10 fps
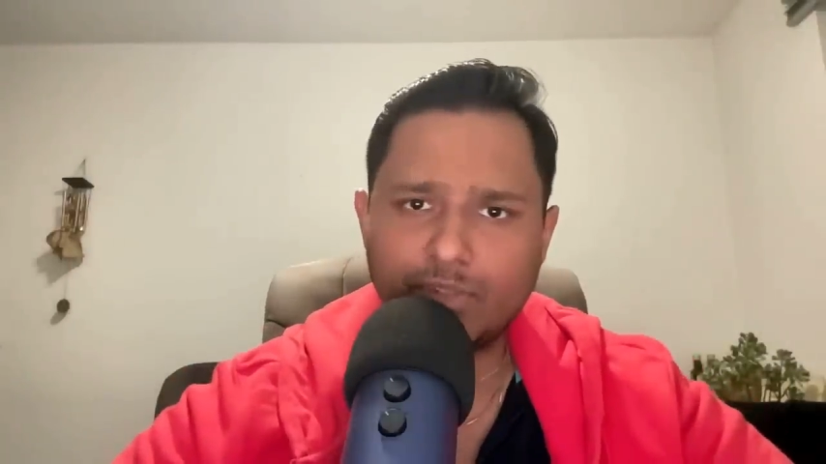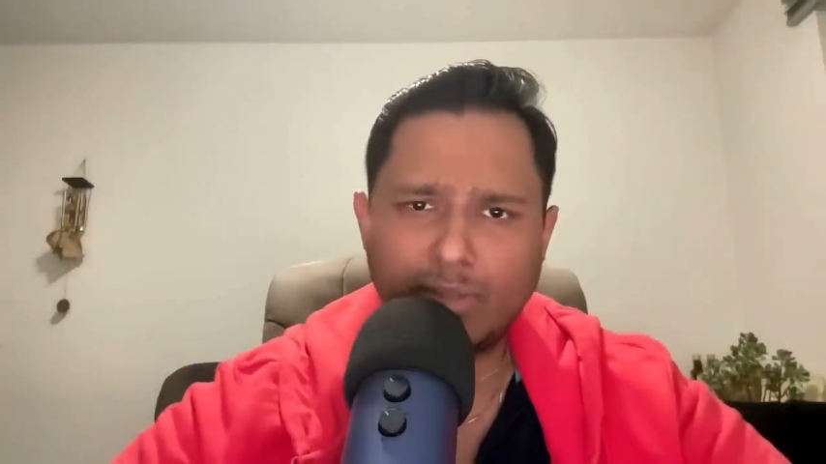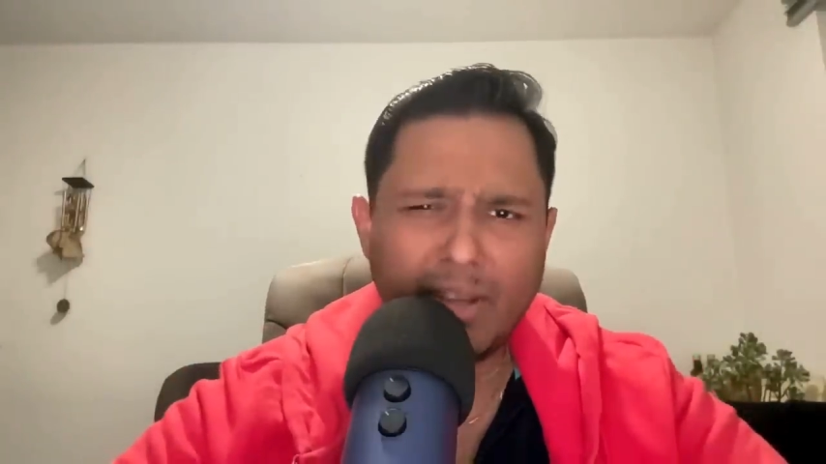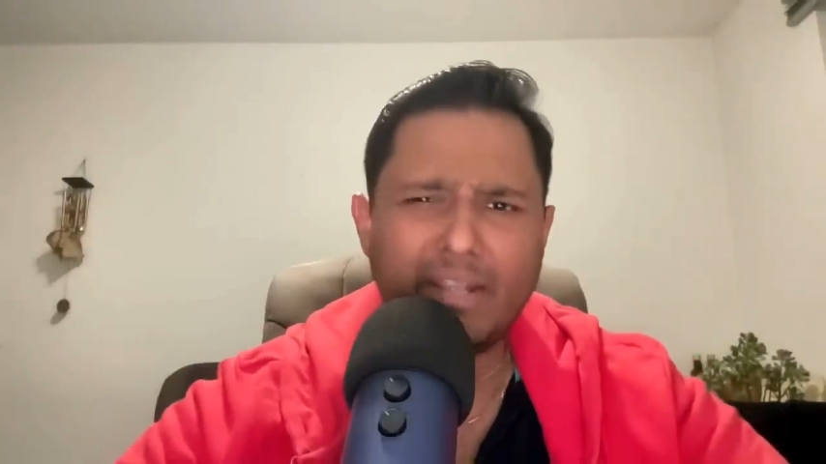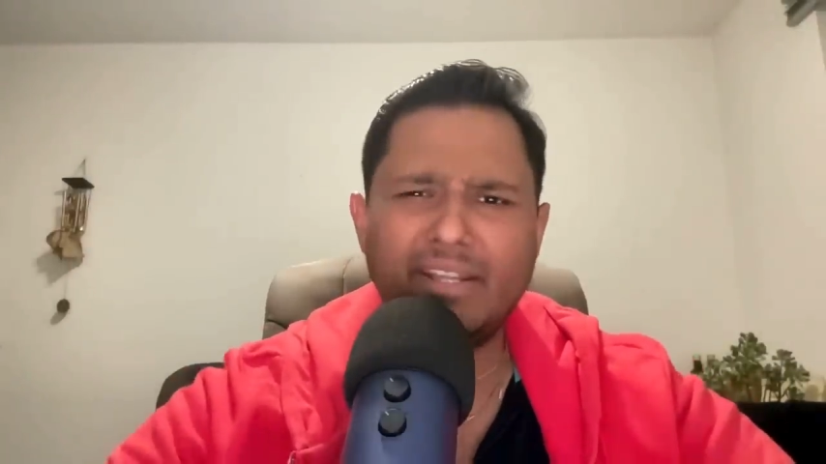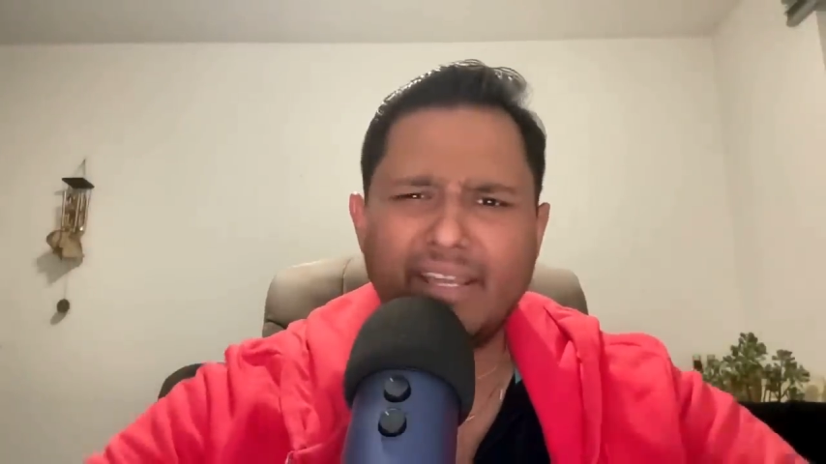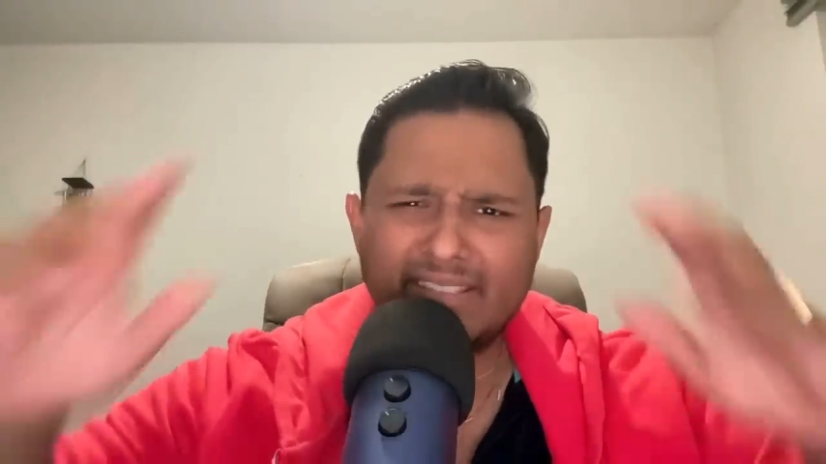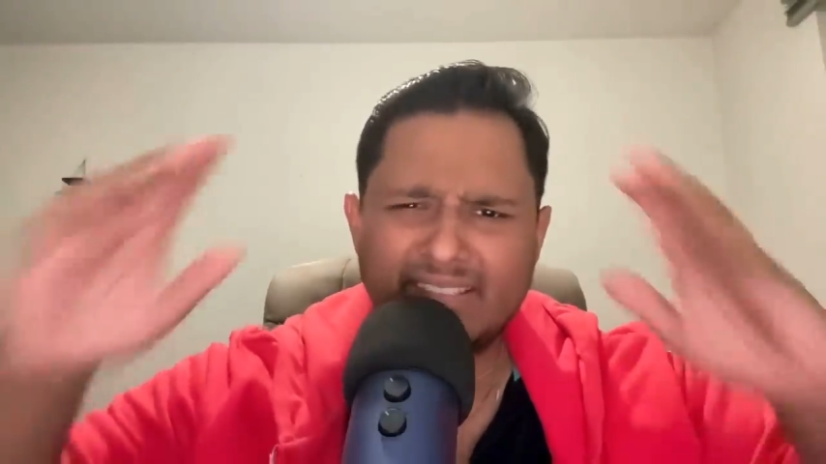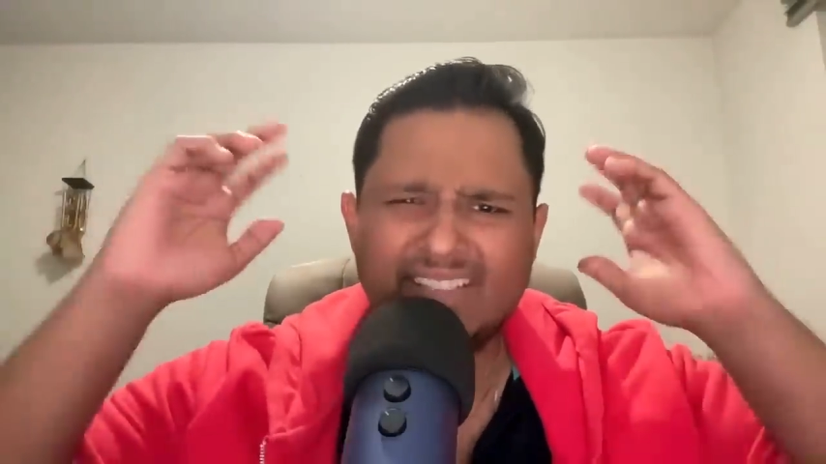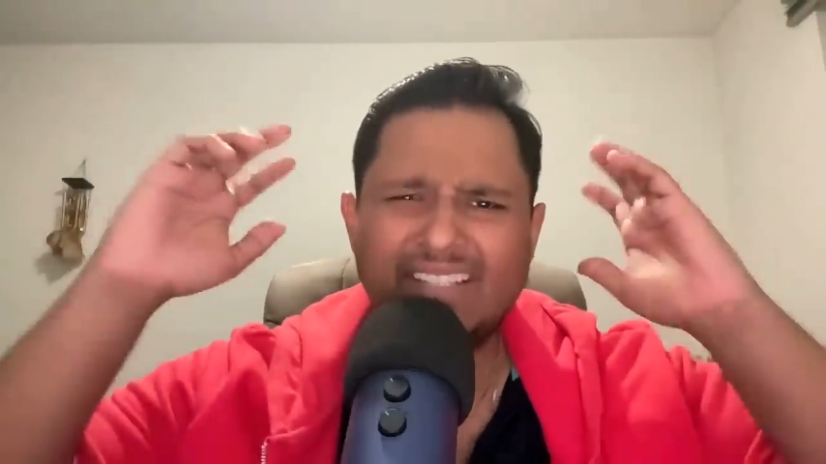The mind
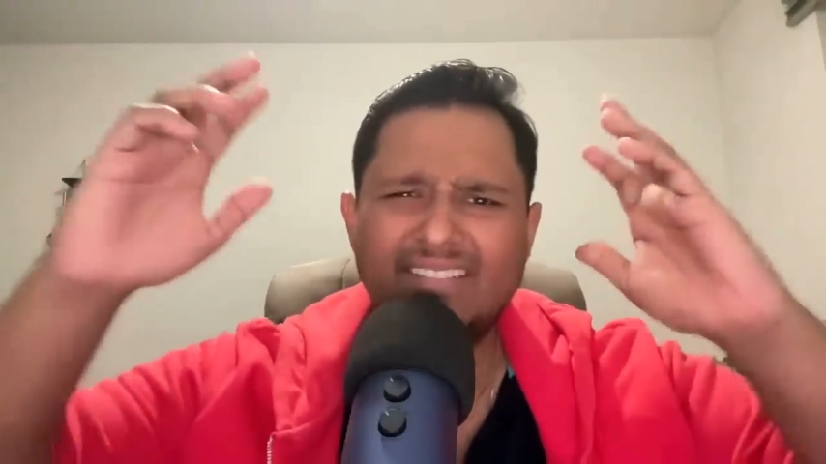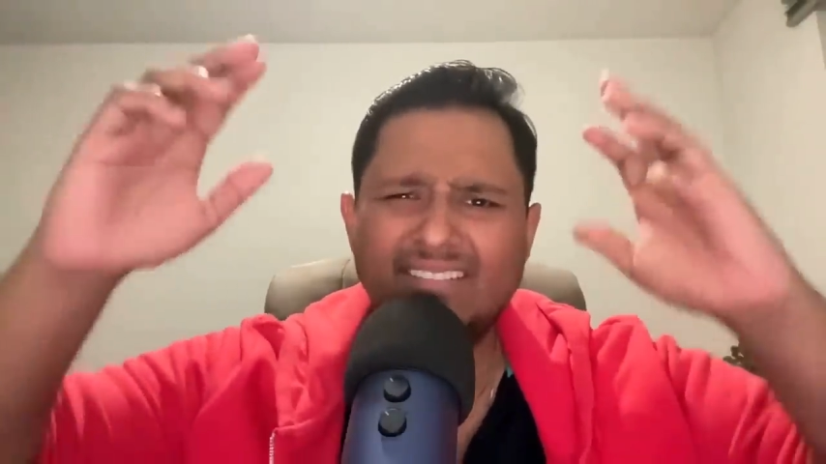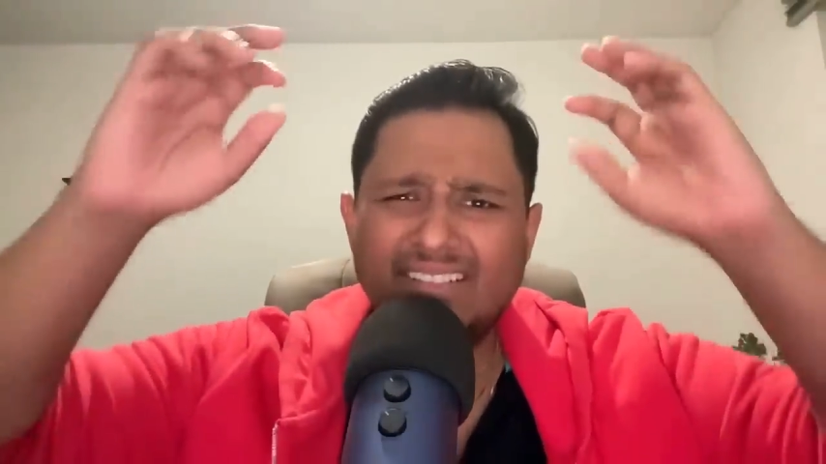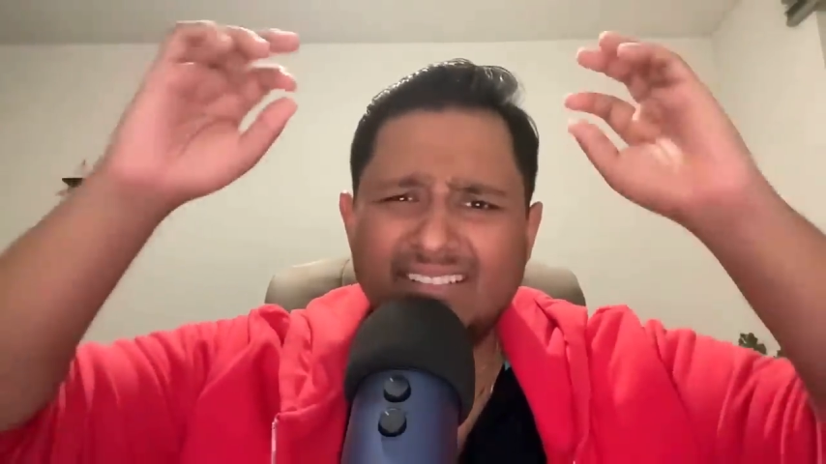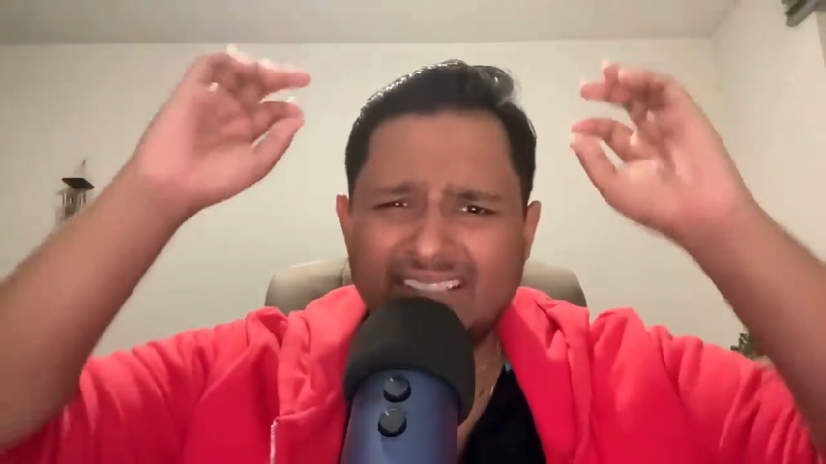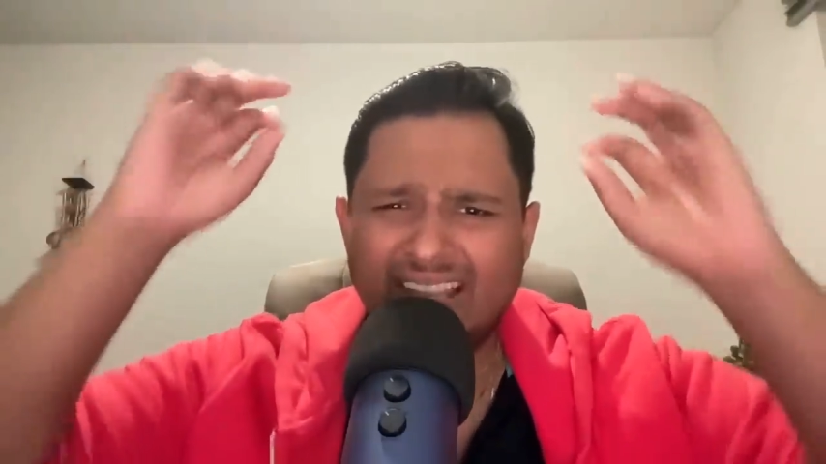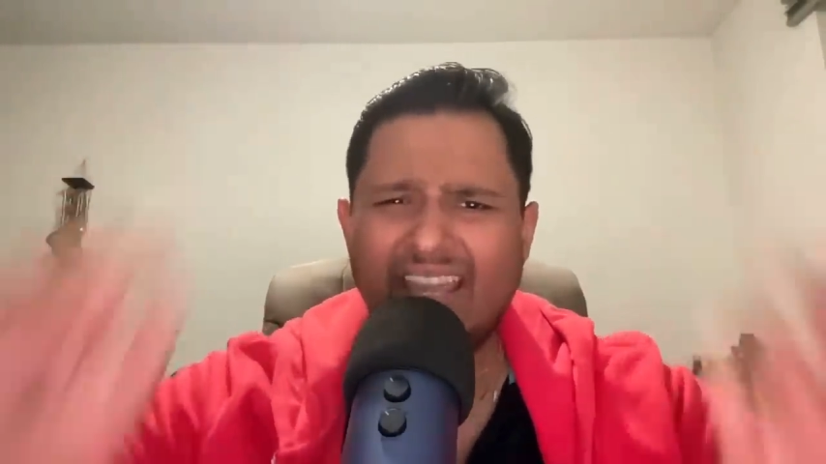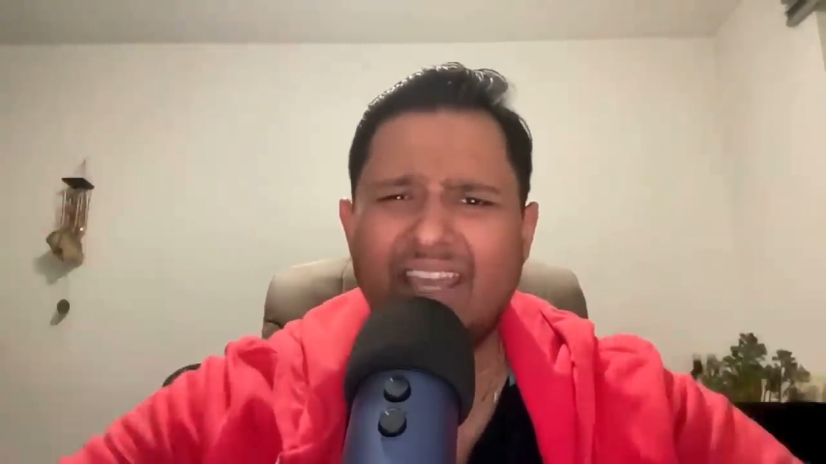exaggerates